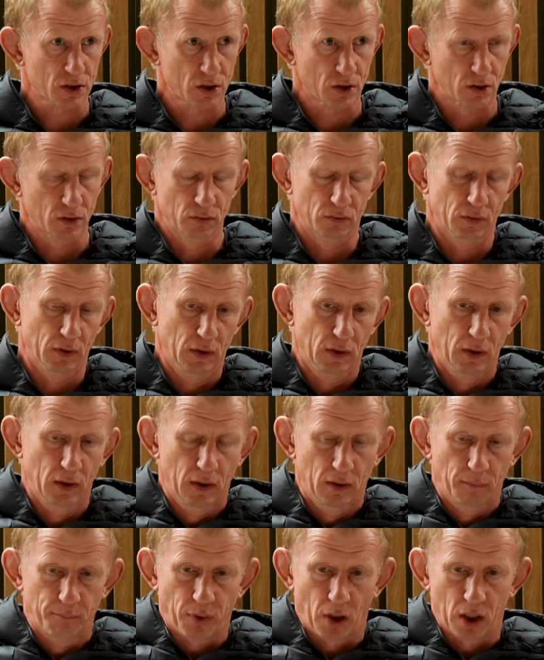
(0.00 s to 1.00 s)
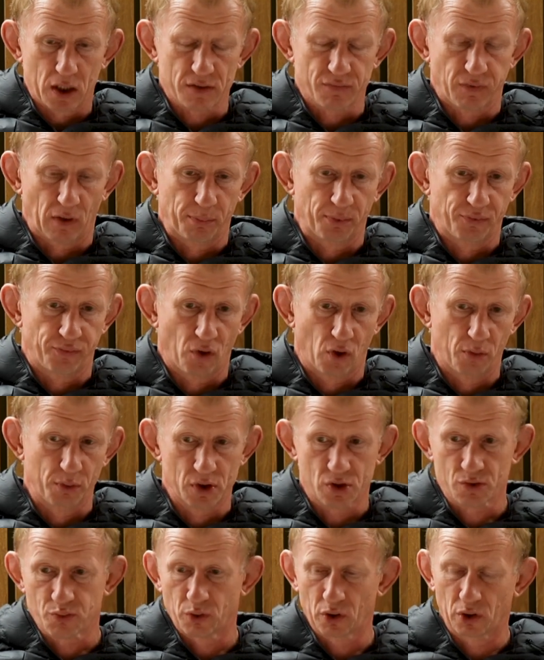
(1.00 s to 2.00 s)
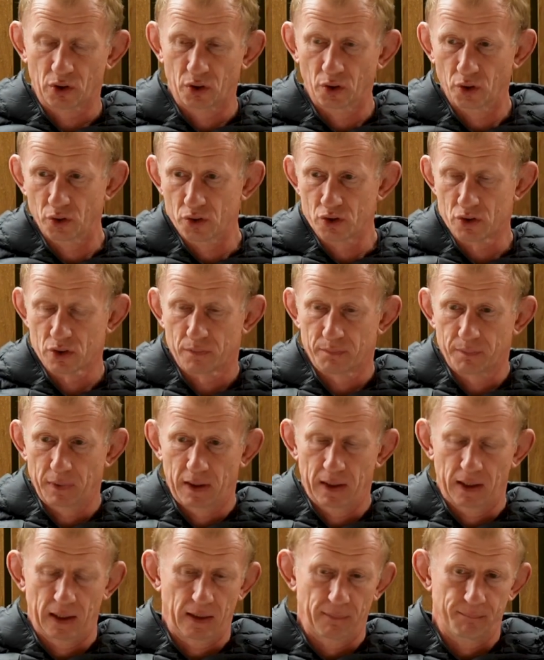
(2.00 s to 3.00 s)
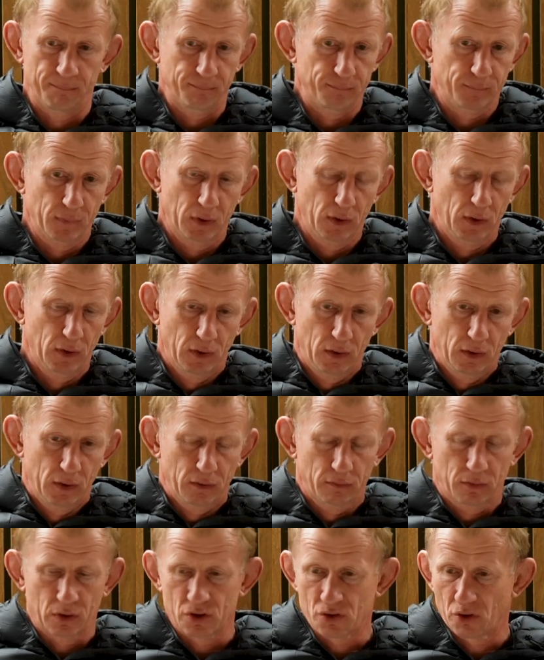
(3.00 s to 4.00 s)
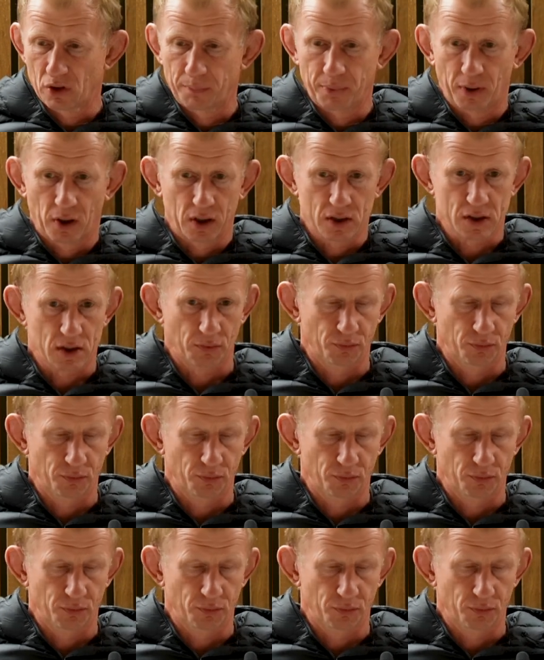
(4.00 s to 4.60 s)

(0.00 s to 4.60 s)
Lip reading: So parts of our performance were good. There's other parts